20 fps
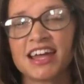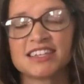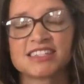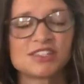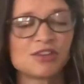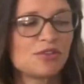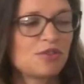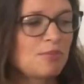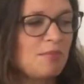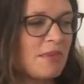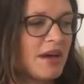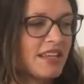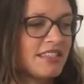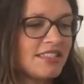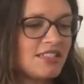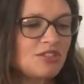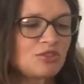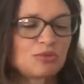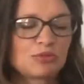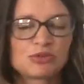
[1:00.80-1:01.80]
And so the
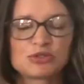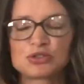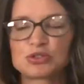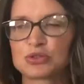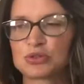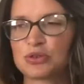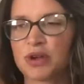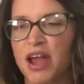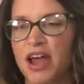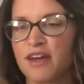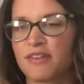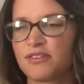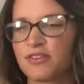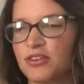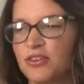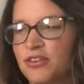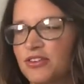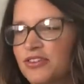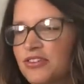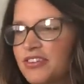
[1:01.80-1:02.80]
message will
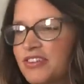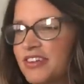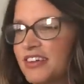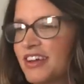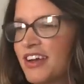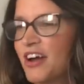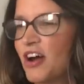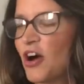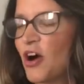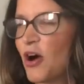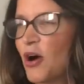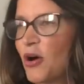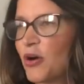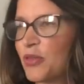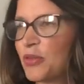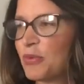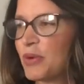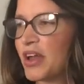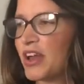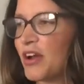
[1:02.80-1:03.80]
travel
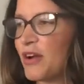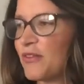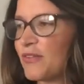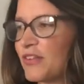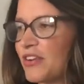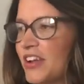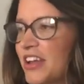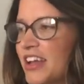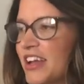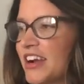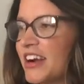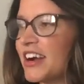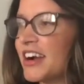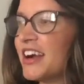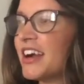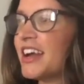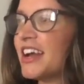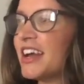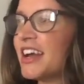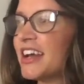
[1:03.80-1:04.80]
all the way over
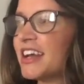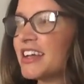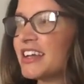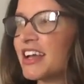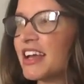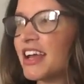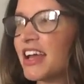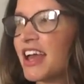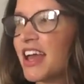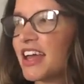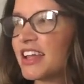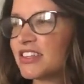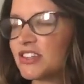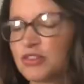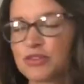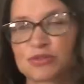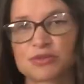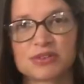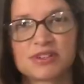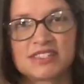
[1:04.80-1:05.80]
here
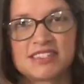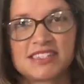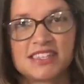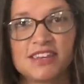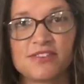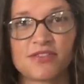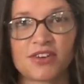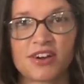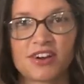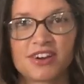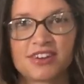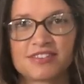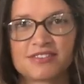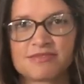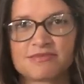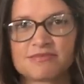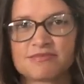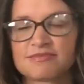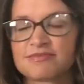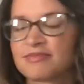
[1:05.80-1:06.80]
to the receiver.
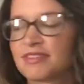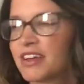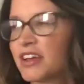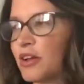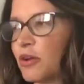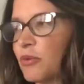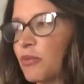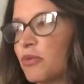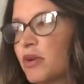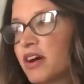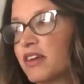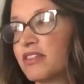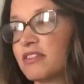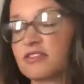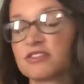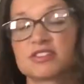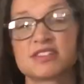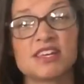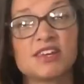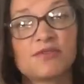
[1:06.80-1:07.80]
Well, the
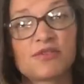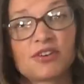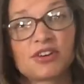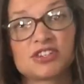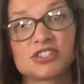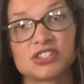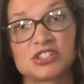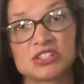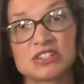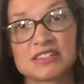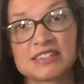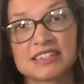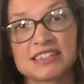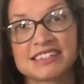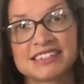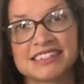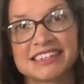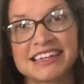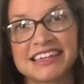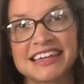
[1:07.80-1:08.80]
receiver is just
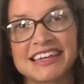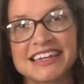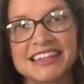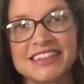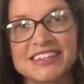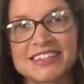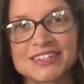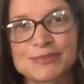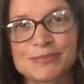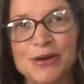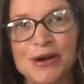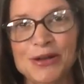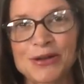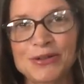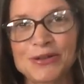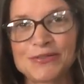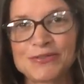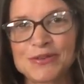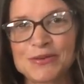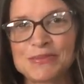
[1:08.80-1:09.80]
listening in this
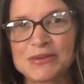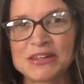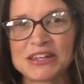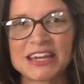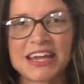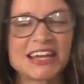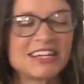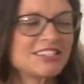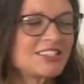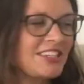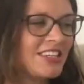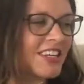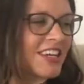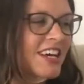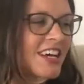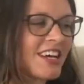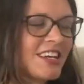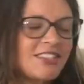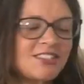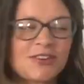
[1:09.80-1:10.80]
model of communication.
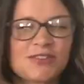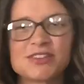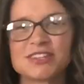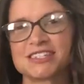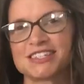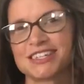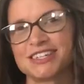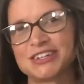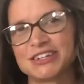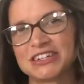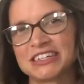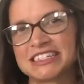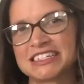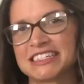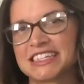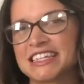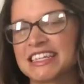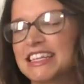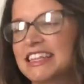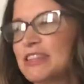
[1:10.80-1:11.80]
So the sender is
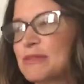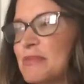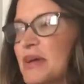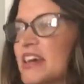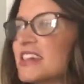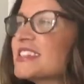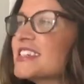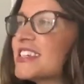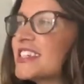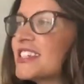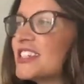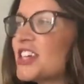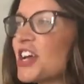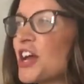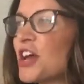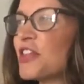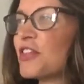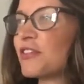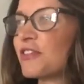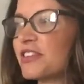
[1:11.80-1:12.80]
sending the message,
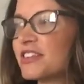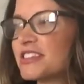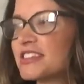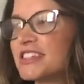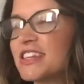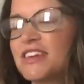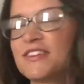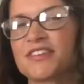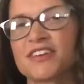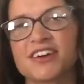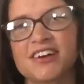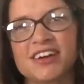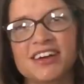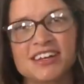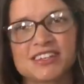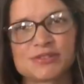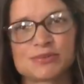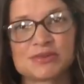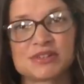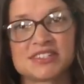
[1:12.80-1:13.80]
the receiver
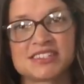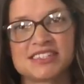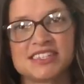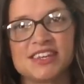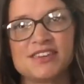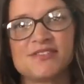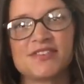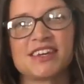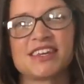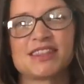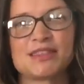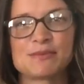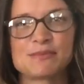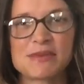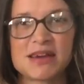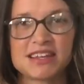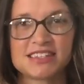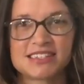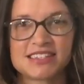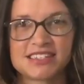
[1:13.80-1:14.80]
is receiving the
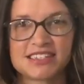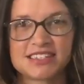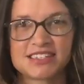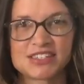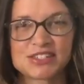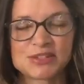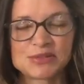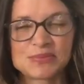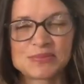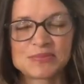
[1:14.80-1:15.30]
message.